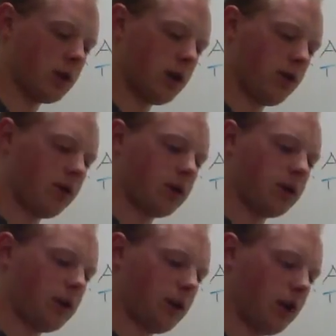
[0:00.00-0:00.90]
and the
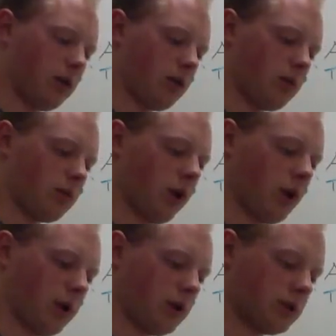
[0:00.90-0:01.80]
DNA
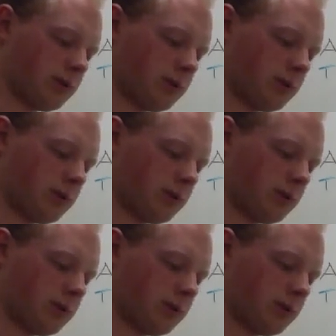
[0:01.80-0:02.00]
primase.